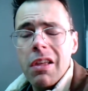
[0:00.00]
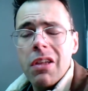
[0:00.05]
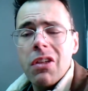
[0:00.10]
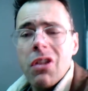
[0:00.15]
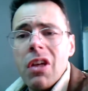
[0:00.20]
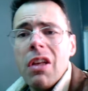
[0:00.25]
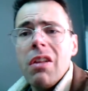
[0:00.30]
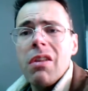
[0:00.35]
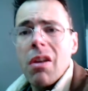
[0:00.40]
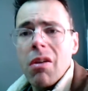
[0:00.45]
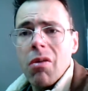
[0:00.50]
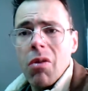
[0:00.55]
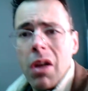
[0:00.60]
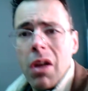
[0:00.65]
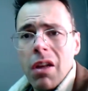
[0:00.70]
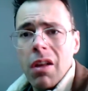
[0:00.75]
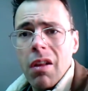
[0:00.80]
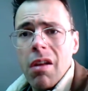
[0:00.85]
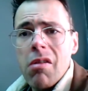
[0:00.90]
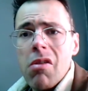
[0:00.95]

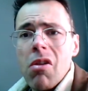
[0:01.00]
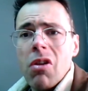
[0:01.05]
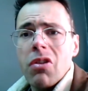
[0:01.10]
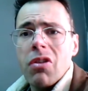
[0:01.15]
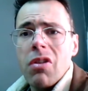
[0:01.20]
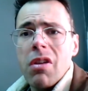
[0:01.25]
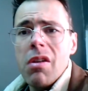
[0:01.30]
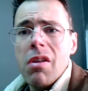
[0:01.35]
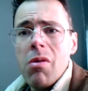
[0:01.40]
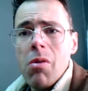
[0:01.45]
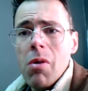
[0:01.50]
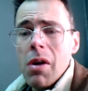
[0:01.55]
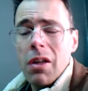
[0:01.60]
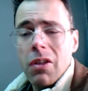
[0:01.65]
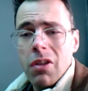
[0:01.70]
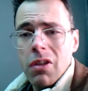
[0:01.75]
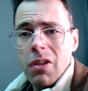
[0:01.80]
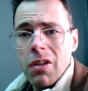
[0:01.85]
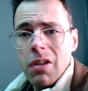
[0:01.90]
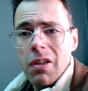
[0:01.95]
disintegrating across the
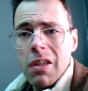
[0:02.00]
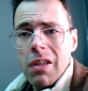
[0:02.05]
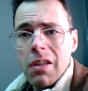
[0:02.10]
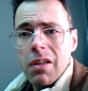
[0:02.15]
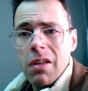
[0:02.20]
US.